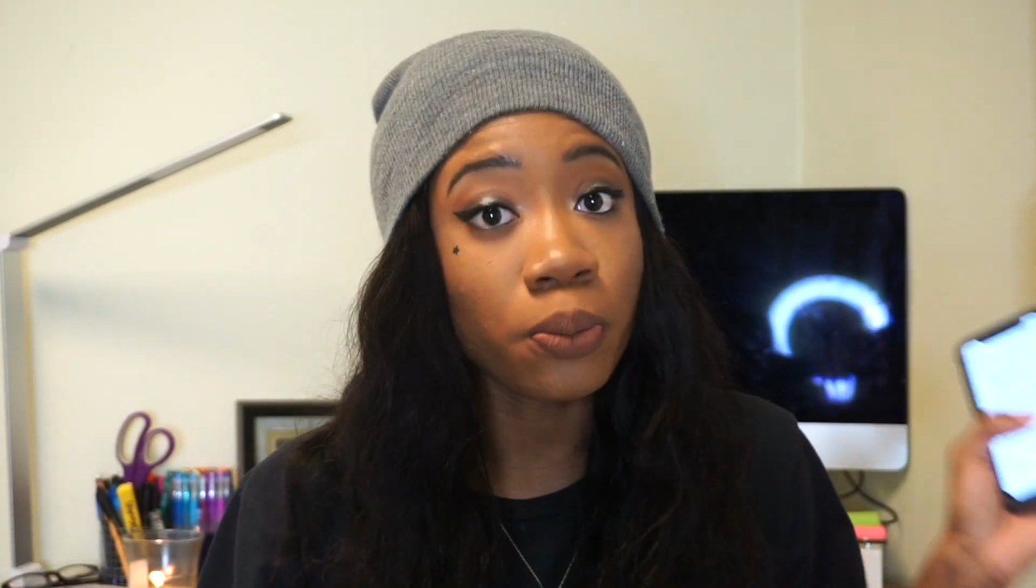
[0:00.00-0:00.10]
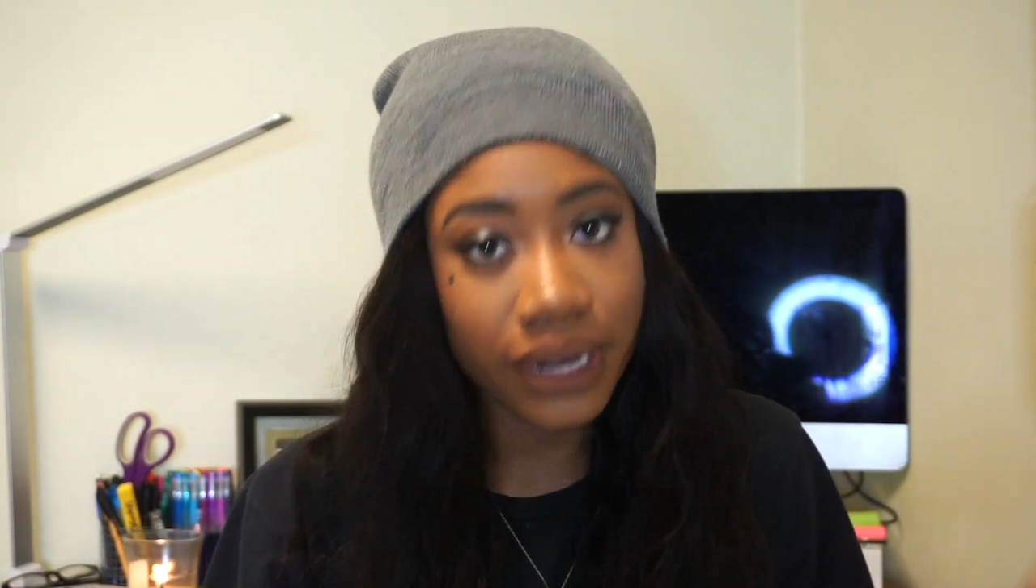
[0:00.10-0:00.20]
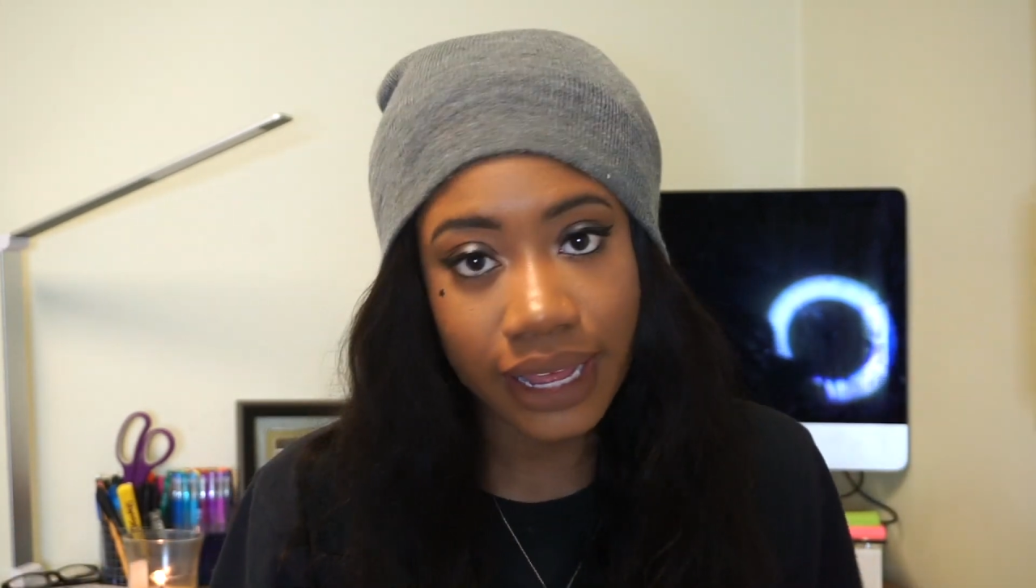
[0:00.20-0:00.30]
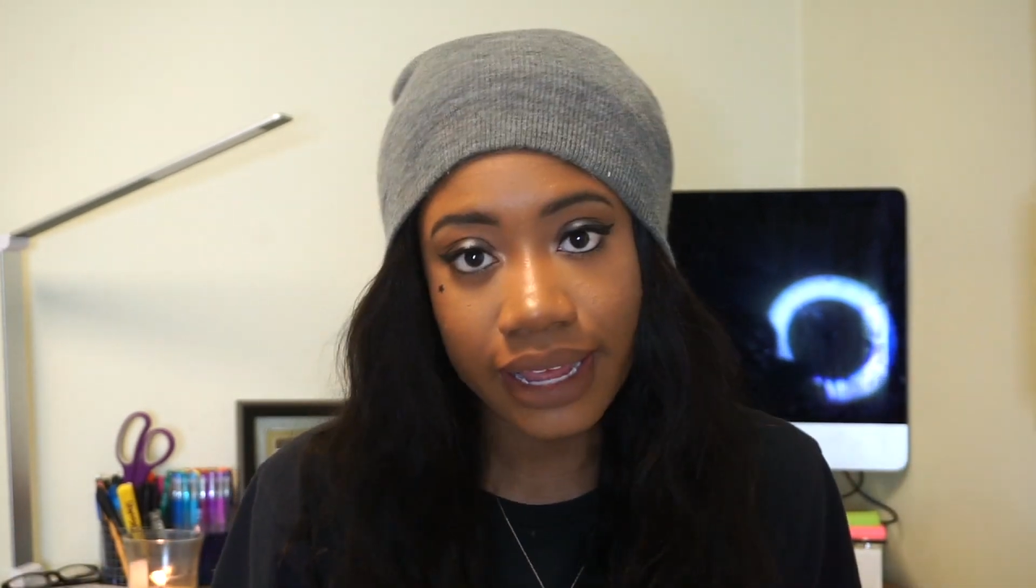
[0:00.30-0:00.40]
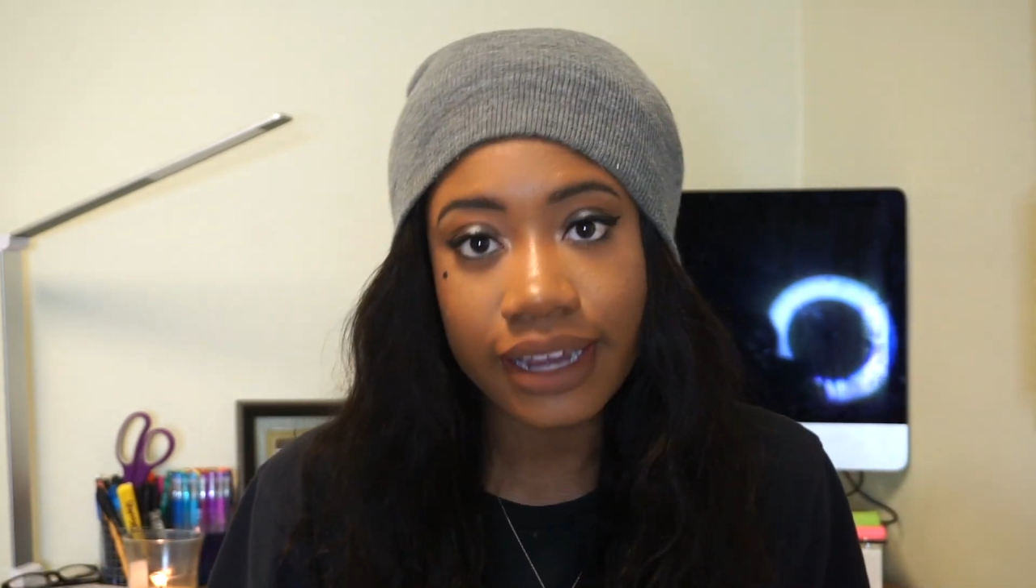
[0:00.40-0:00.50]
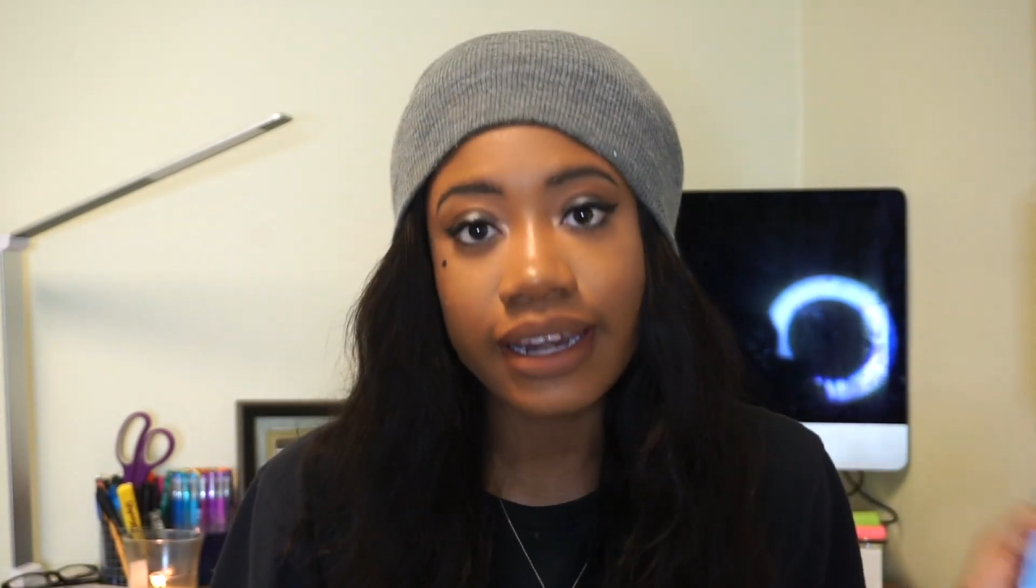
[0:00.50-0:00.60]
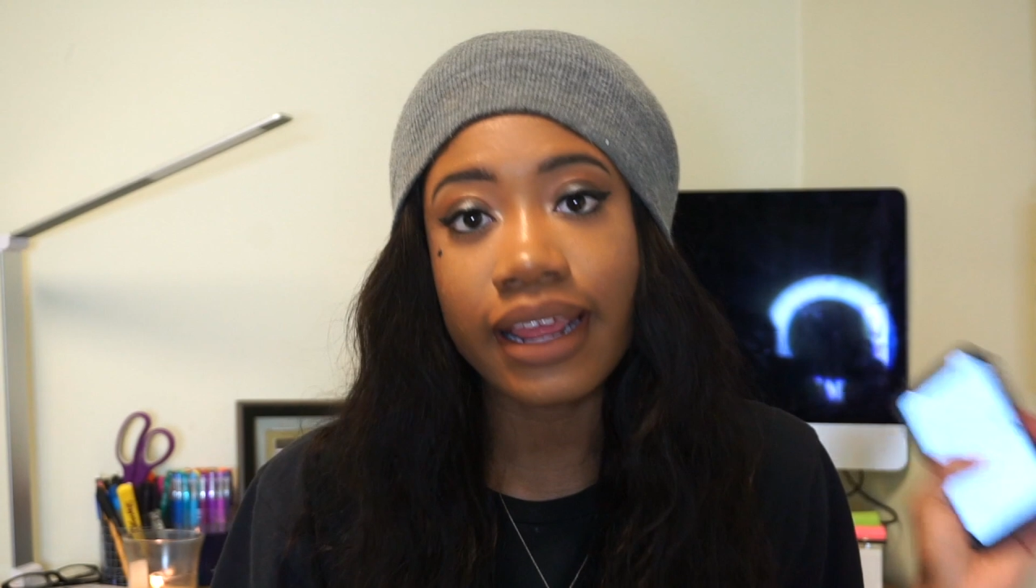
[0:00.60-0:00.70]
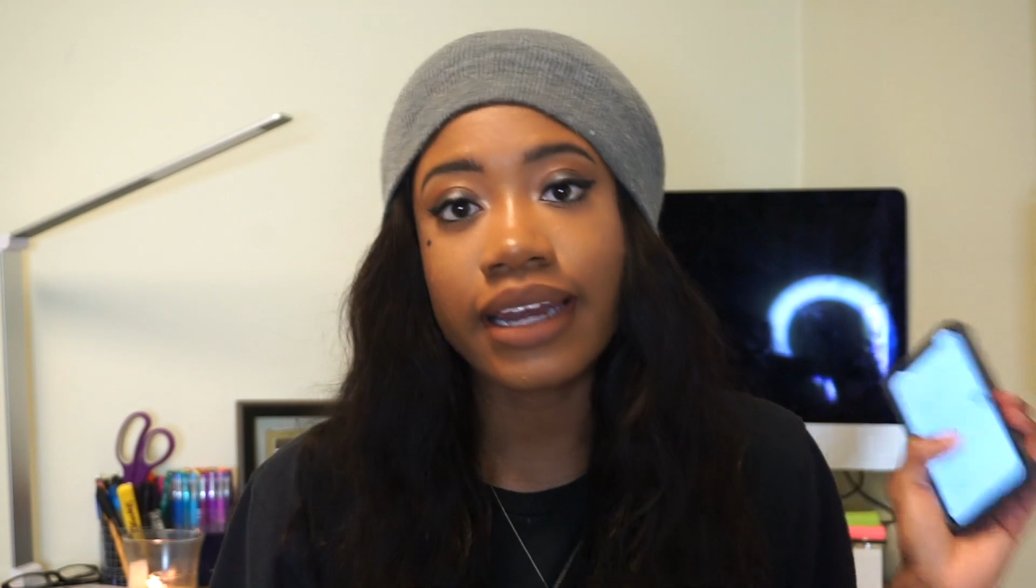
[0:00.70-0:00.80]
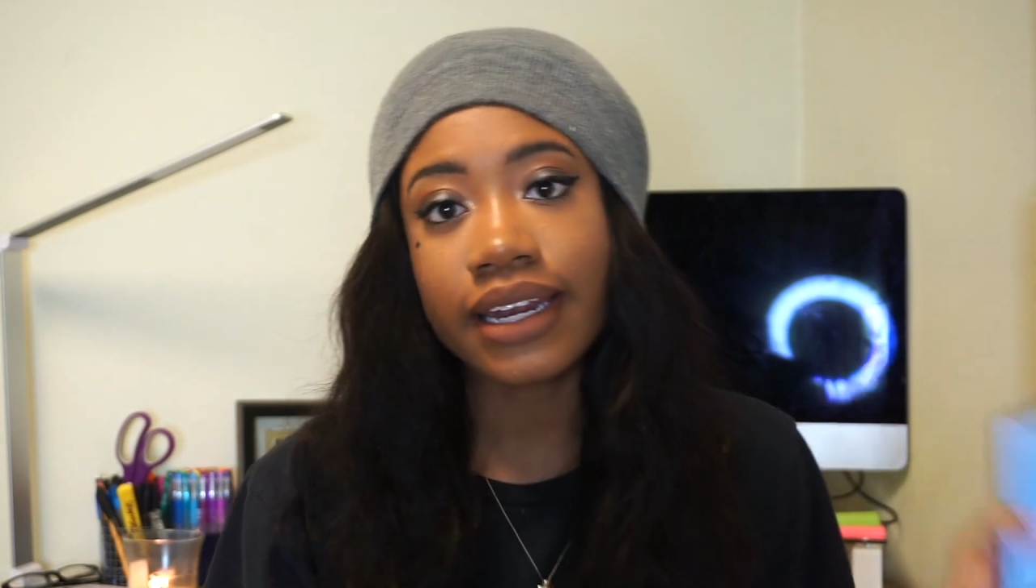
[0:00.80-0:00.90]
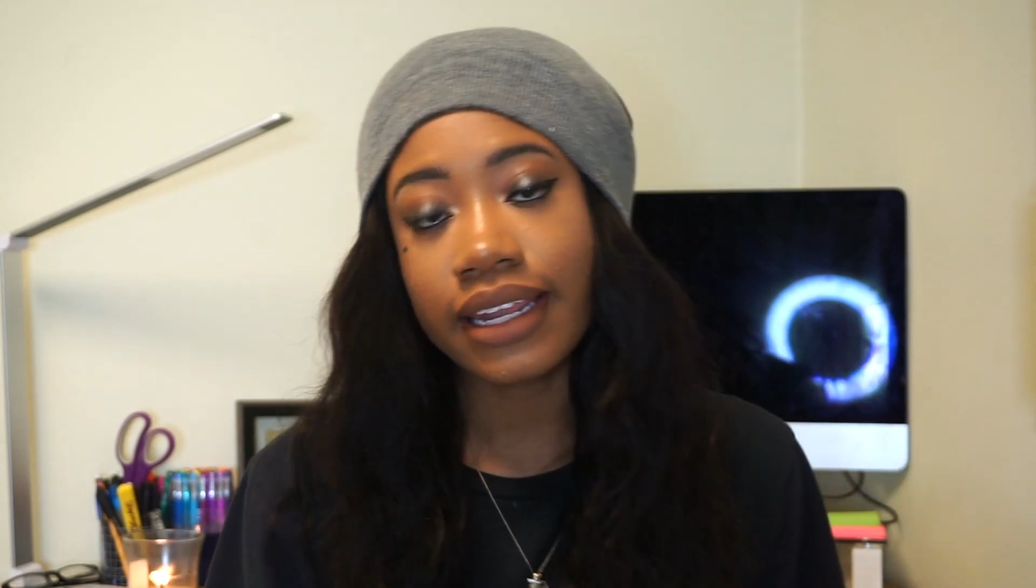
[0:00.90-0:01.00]
brigade.
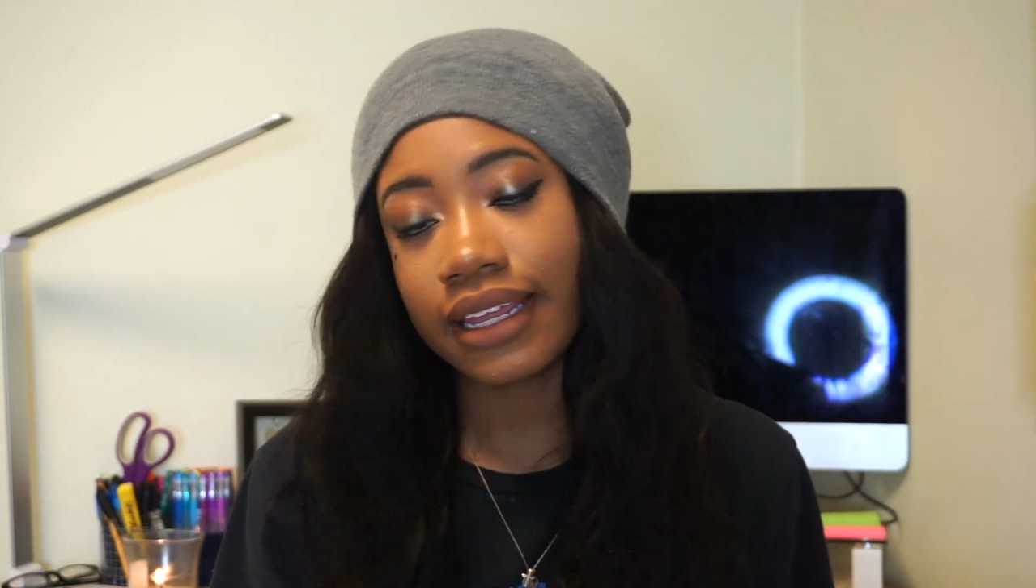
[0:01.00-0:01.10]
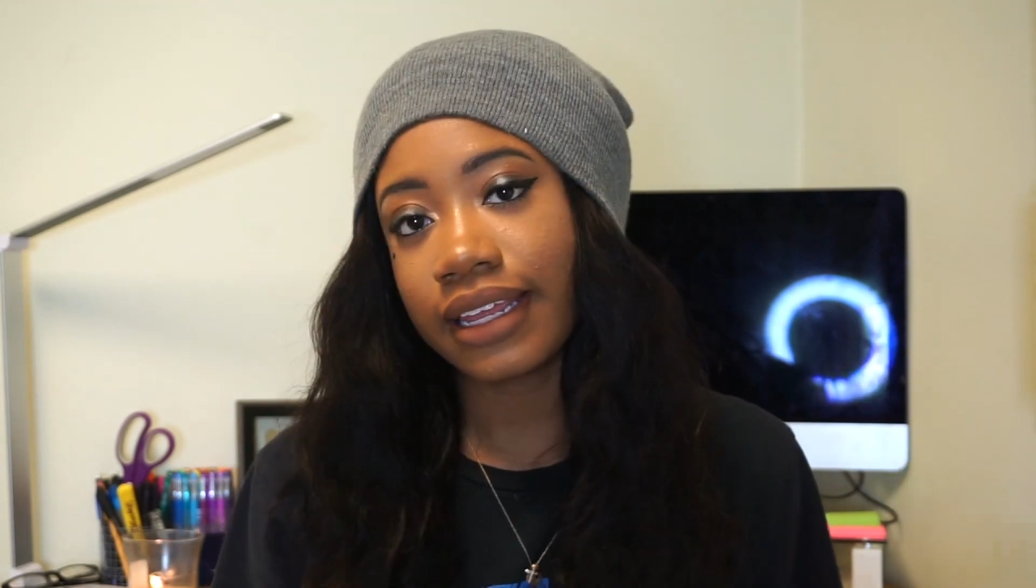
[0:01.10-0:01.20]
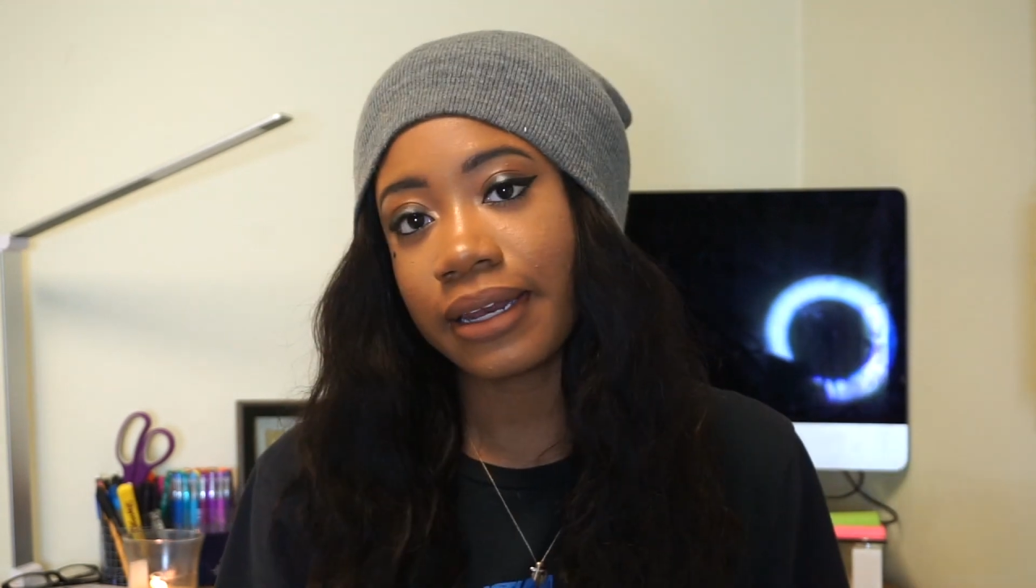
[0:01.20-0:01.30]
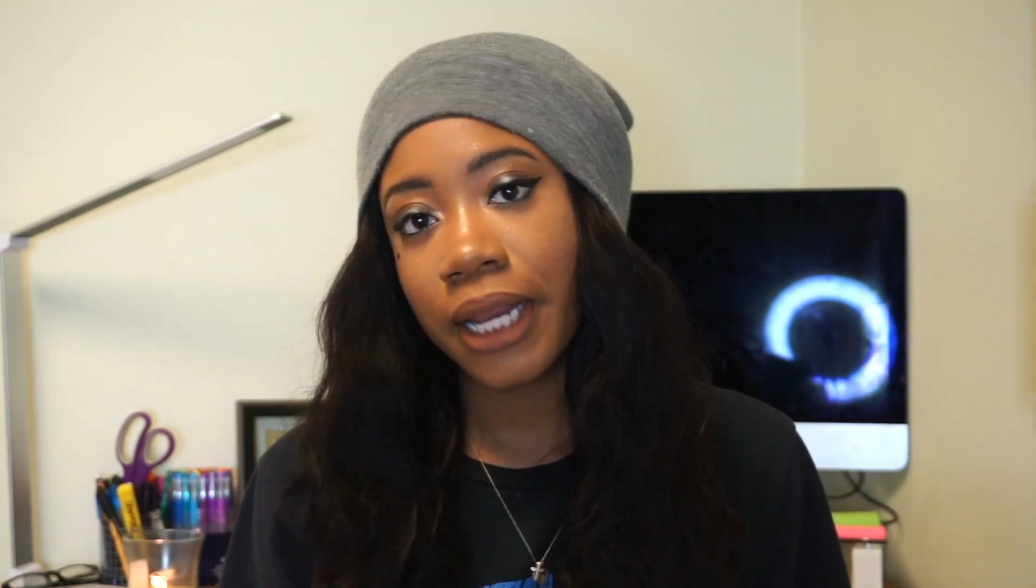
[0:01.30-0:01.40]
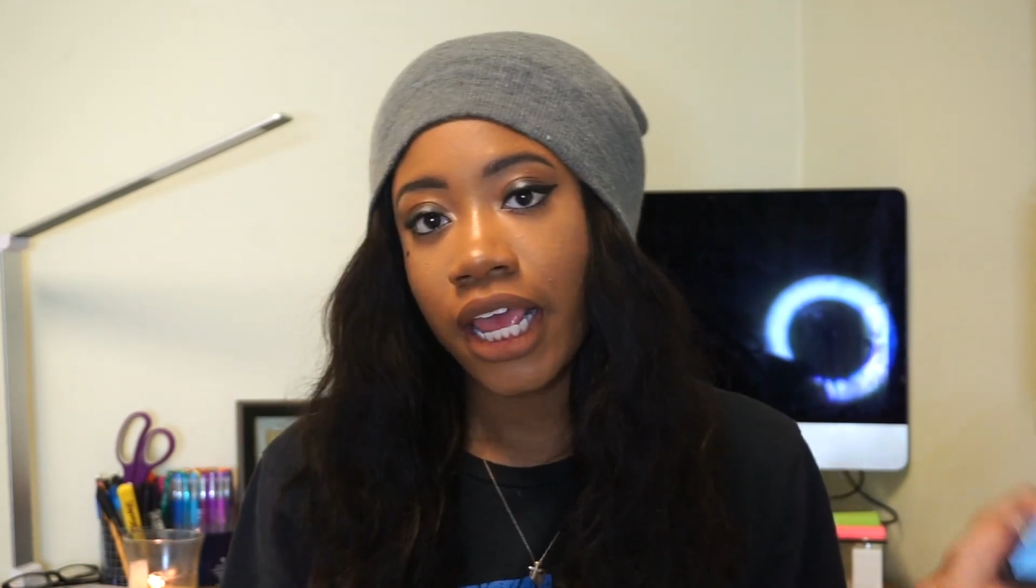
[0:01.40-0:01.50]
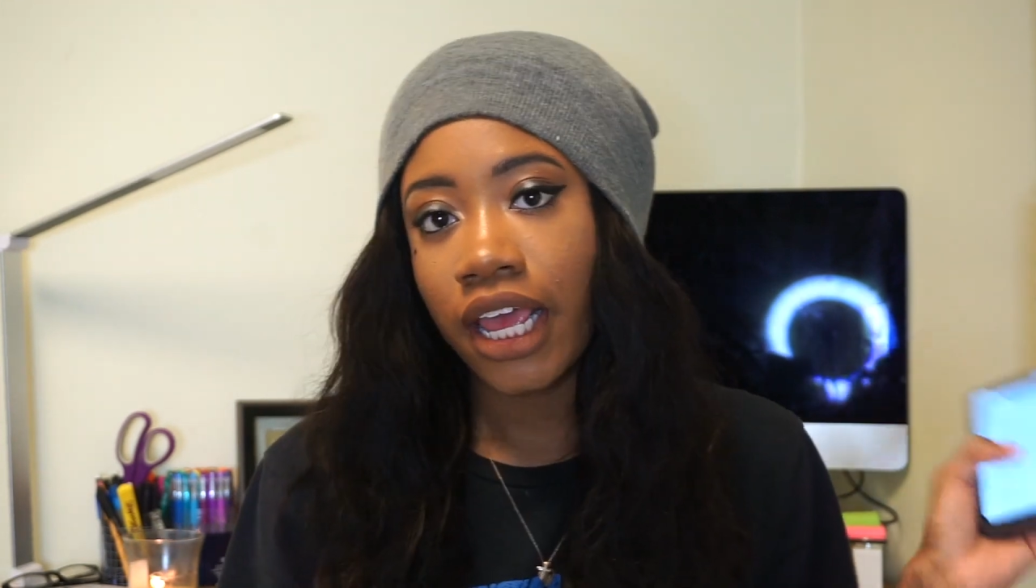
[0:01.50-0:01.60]
And then